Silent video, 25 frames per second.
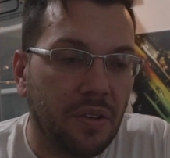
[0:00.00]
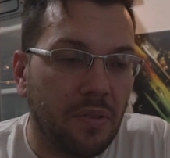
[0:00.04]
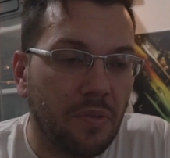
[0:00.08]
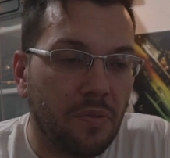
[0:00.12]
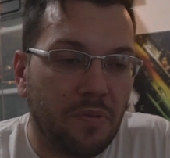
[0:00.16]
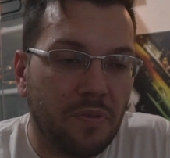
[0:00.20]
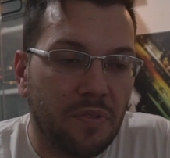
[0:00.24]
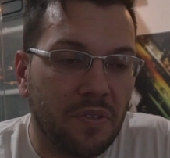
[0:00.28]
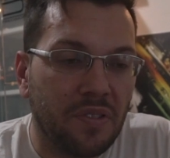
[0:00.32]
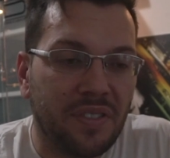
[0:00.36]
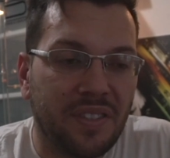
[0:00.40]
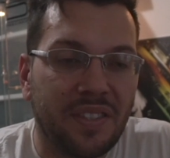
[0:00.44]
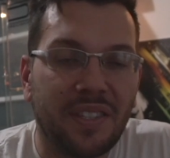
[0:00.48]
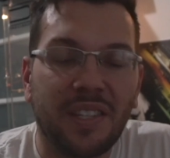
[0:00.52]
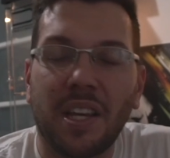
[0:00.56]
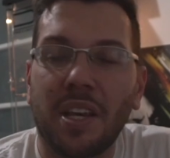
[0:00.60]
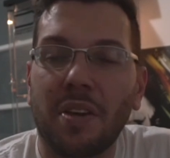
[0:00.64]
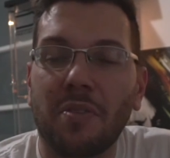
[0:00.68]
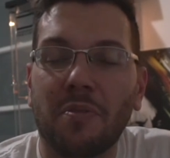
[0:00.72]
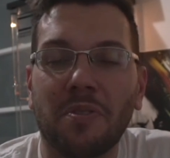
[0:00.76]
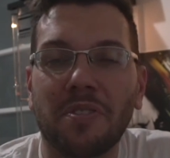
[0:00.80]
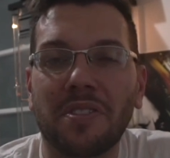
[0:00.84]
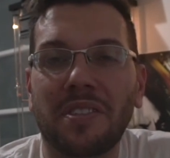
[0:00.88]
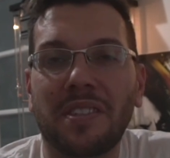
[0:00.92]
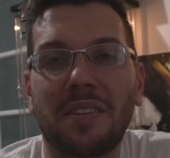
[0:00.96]
we'll see
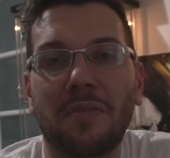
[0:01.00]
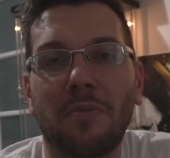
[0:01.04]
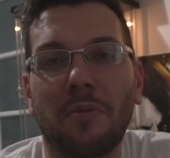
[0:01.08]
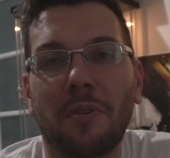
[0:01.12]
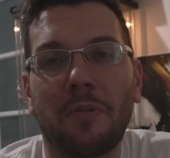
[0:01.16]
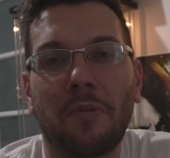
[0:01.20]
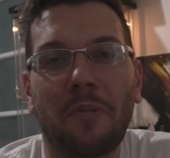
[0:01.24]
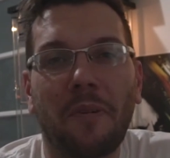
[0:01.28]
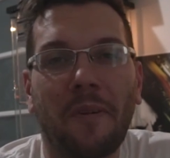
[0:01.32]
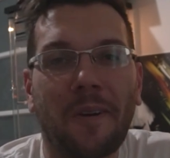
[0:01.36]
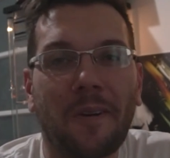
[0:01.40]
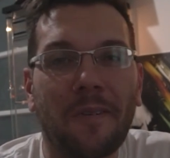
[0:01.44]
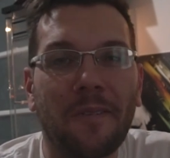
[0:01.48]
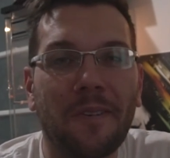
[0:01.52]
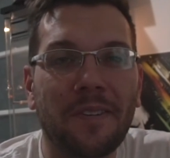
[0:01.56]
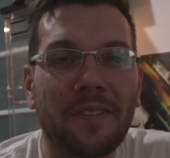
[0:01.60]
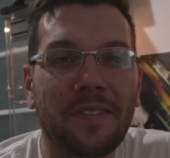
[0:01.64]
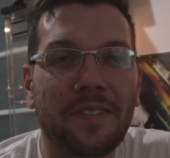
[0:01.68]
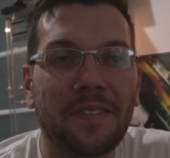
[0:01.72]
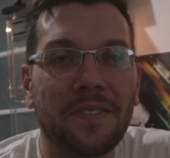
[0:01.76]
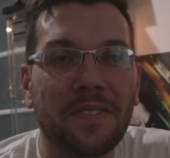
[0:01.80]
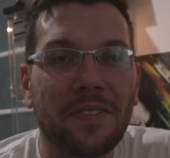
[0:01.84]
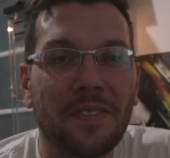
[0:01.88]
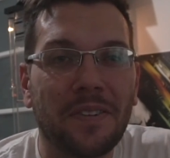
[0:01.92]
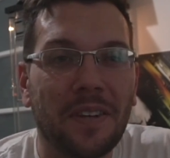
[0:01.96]
what we're going
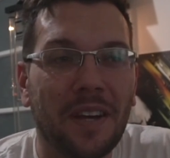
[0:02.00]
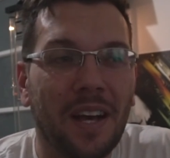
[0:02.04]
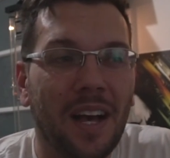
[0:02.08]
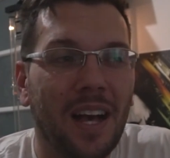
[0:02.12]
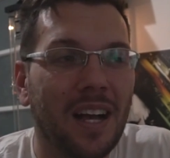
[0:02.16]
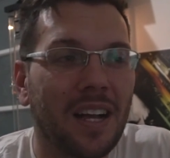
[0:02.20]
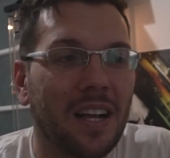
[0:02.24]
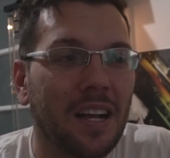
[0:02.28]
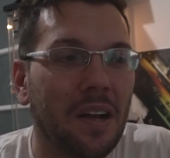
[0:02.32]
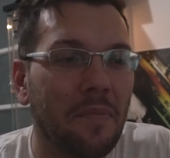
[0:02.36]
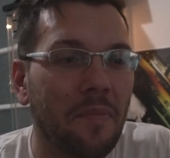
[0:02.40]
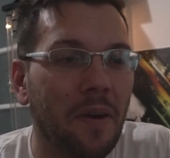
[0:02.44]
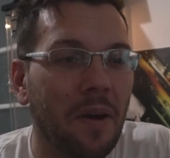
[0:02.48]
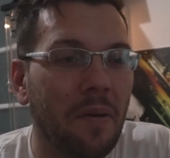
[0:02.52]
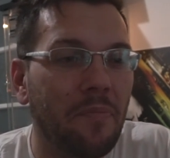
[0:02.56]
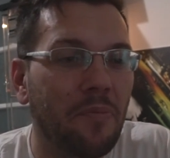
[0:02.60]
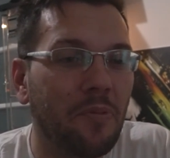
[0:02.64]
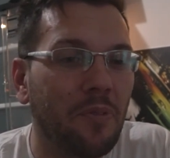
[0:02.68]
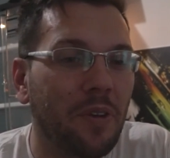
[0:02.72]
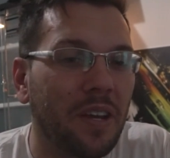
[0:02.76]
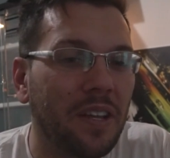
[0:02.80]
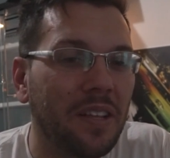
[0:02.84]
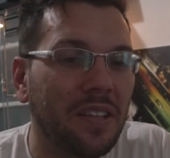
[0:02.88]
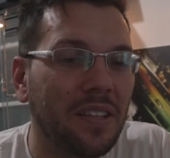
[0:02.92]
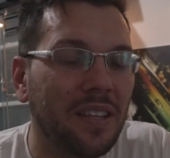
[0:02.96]
to come up
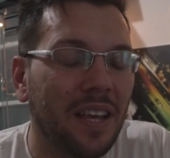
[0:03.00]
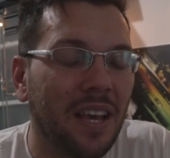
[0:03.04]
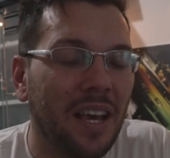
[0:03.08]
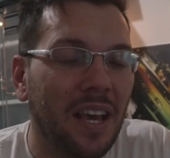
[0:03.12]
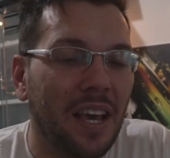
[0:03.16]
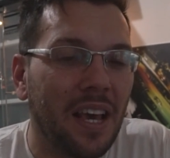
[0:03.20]
with.